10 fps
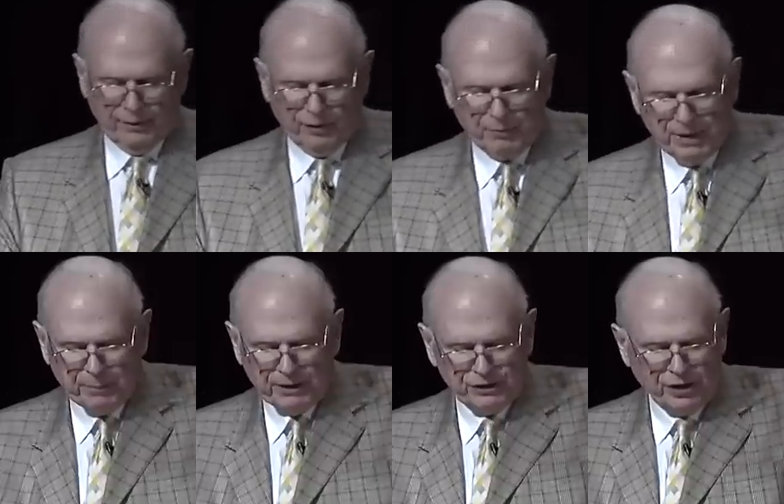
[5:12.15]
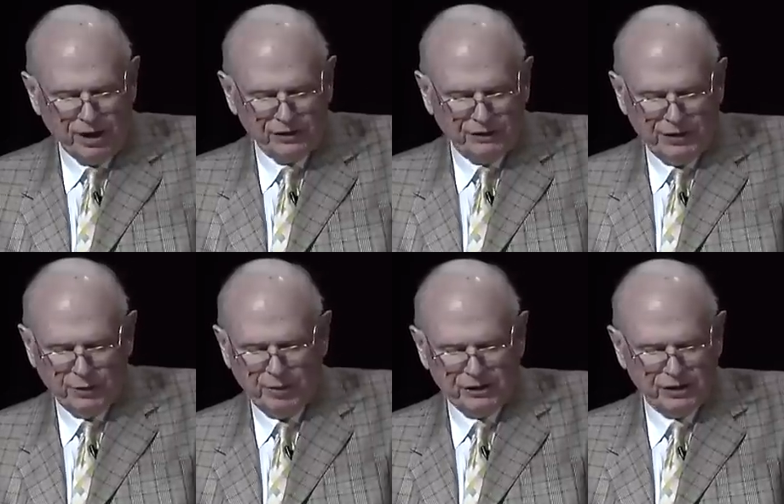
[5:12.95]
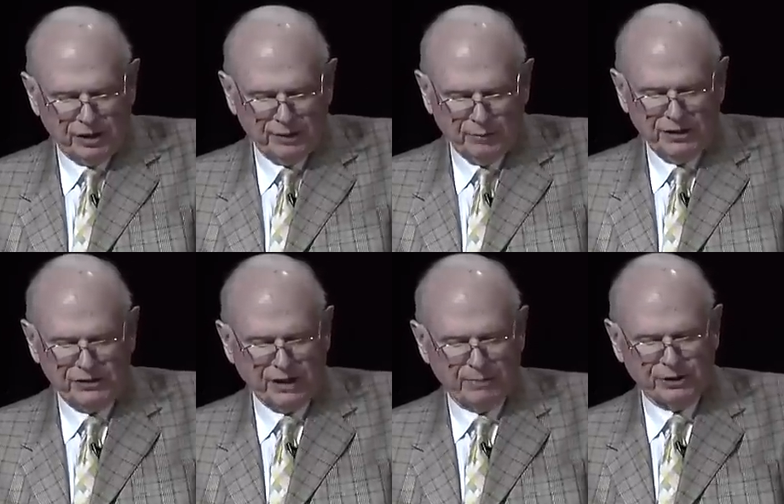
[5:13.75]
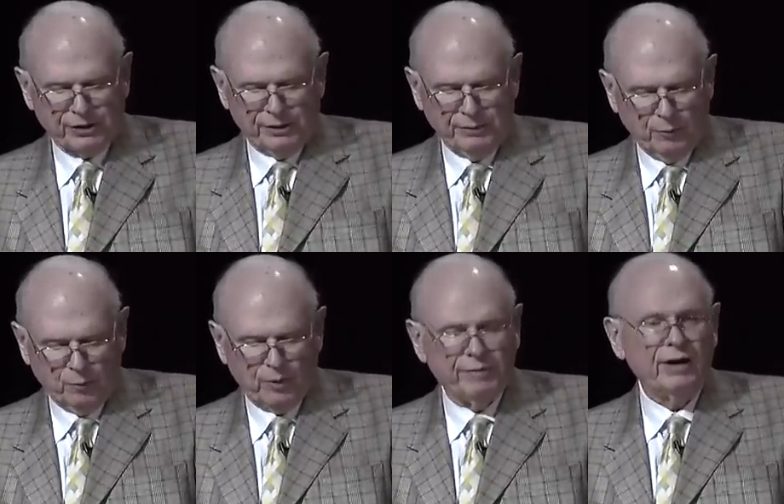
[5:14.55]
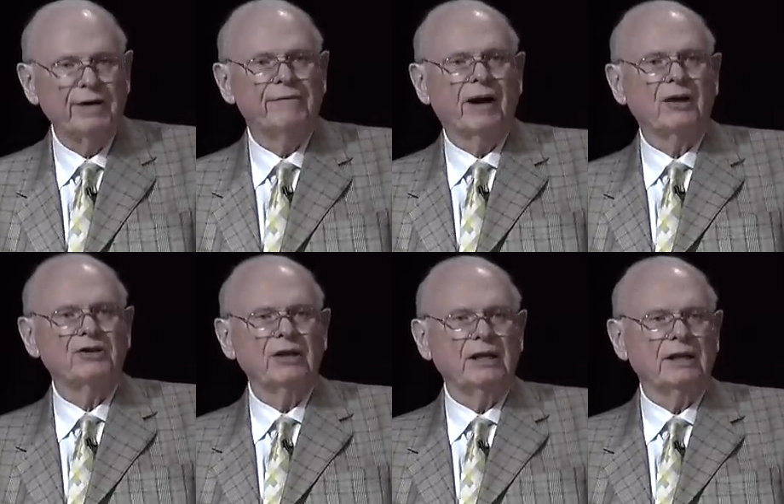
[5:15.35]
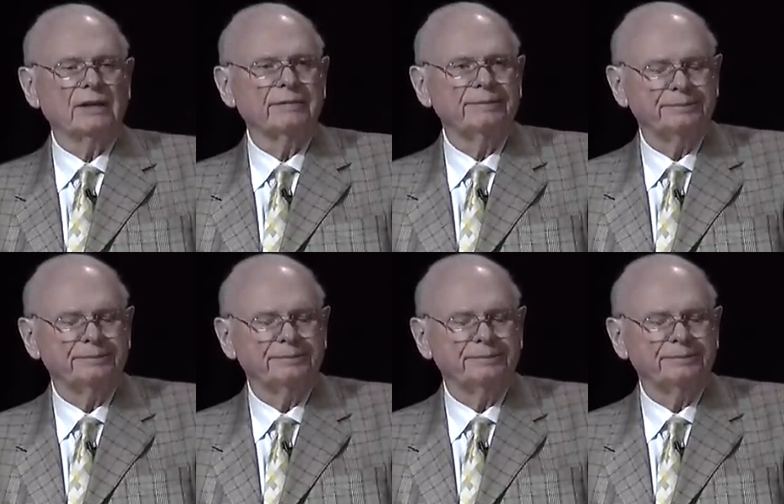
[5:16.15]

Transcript: The people in charge of the original deception were very far-seeing.